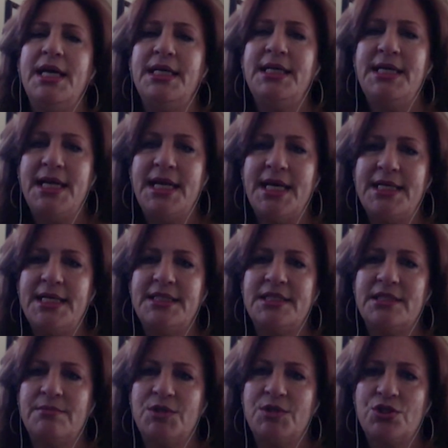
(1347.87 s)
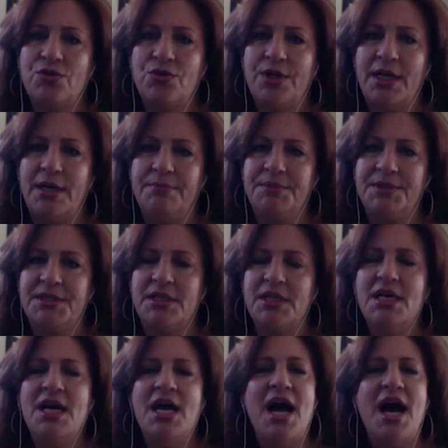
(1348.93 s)
get some scripts.
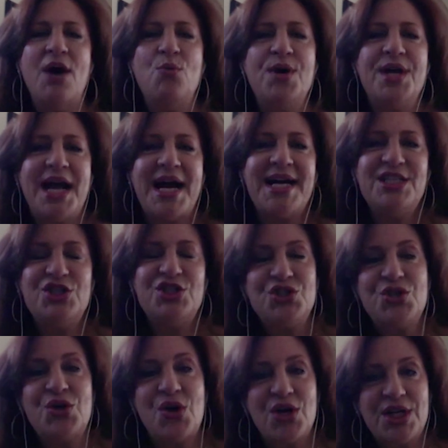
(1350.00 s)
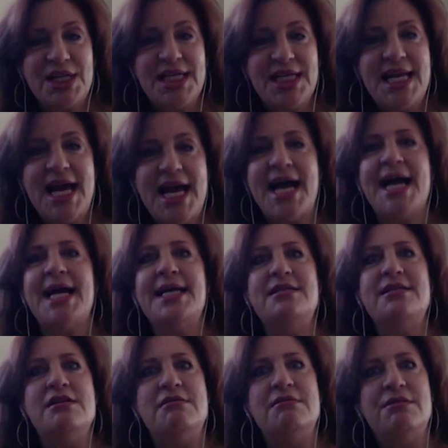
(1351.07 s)
When I started, I
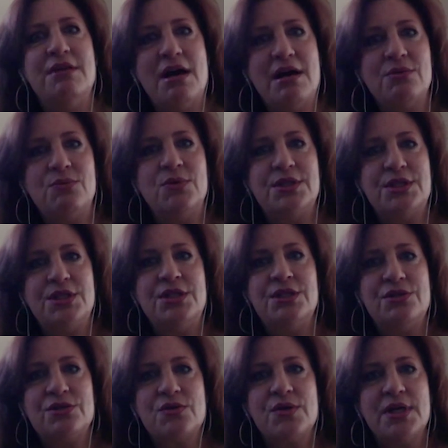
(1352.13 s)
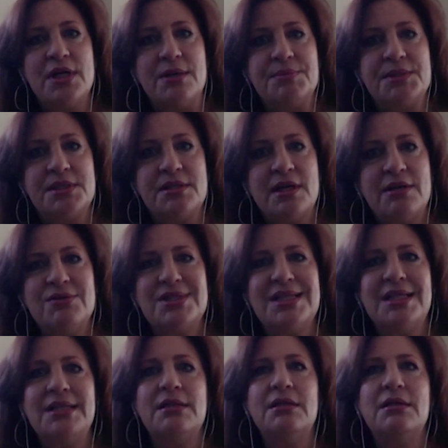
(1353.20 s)
did not want to do scripts. I was
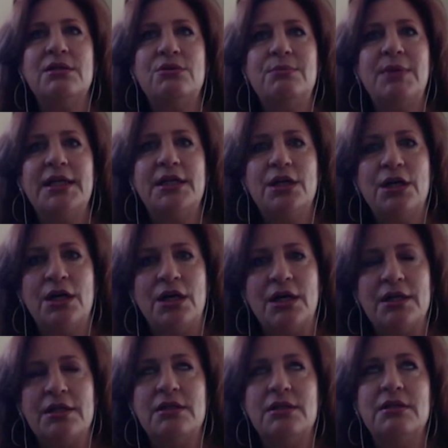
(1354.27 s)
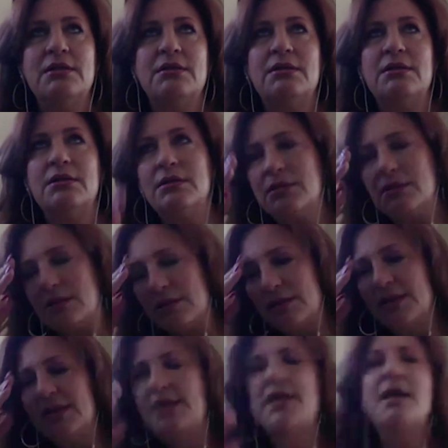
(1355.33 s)
like, oh my God. Oh,
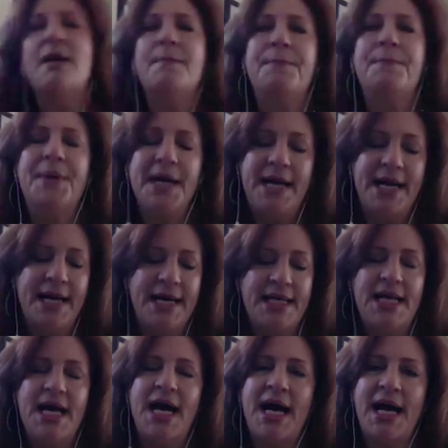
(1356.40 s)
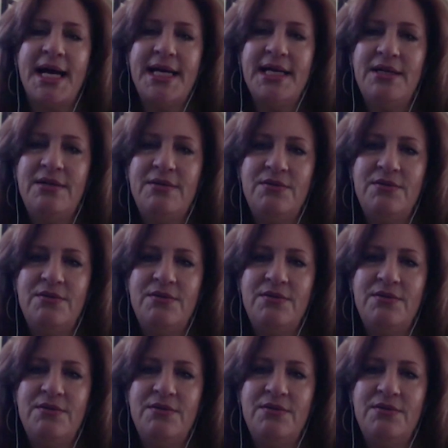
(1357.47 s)
but I